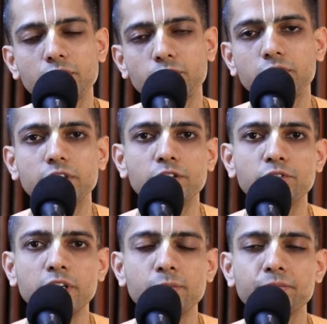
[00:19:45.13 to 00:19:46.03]
So in
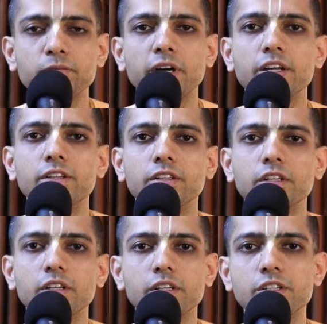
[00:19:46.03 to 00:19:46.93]
this way, by
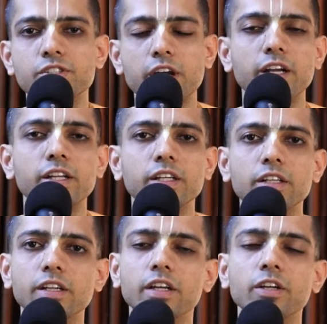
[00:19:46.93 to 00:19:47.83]
chanting
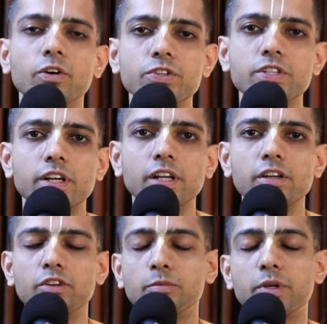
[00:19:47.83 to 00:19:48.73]
and hearing
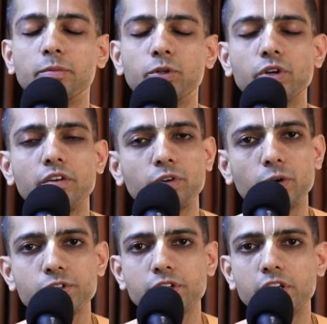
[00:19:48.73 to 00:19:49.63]
constantly, we'll be able to have
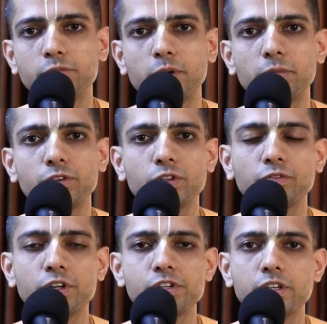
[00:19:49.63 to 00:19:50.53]
constant remembrance
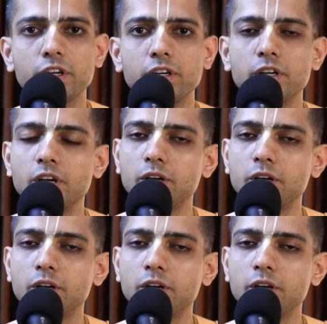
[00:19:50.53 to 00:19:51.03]
of Krishna.